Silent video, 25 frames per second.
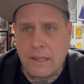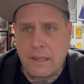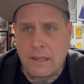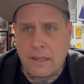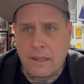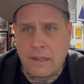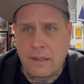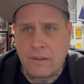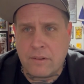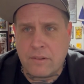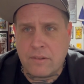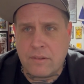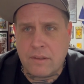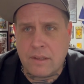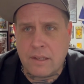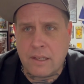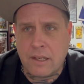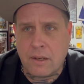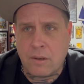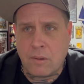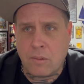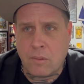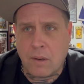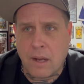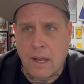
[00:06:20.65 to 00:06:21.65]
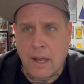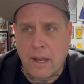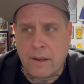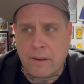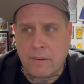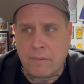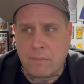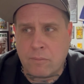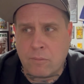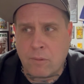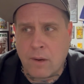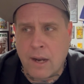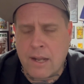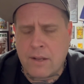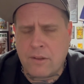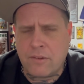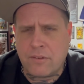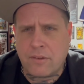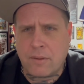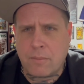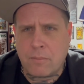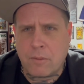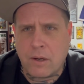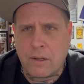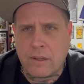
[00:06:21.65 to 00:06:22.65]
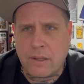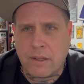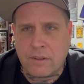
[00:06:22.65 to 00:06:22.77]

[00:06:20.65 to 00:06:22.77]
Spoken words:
I read somewhere